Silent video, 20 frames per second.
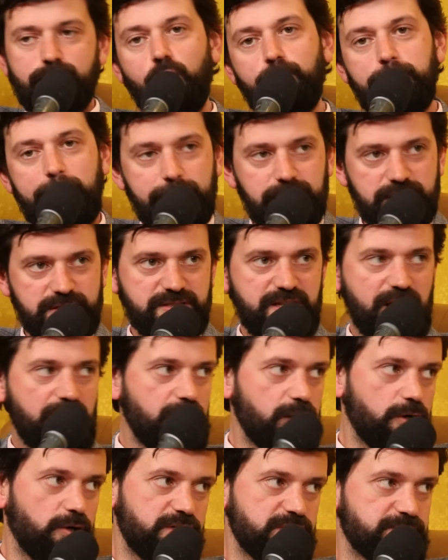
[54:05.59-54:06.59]
More people are
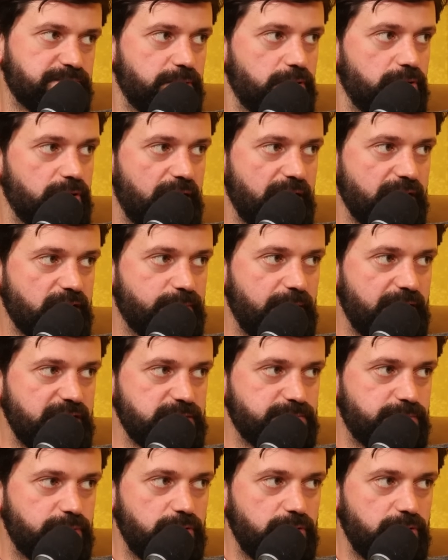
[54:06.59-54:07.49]
sticking on Khomeini's